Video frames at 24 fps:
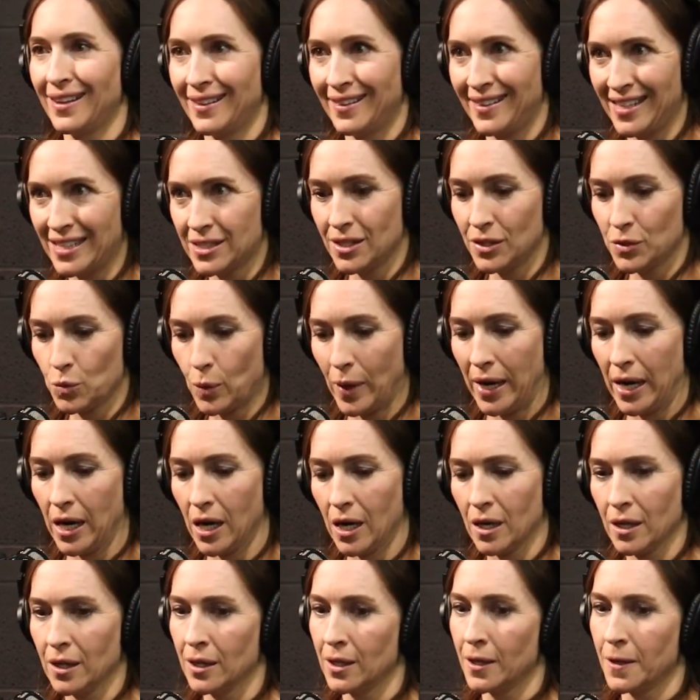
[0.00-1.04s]
This is
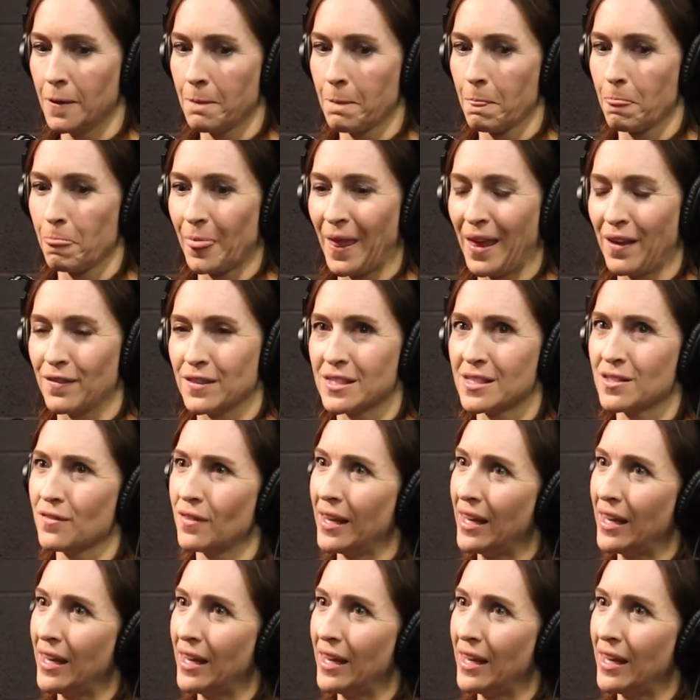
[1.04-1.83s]
where it's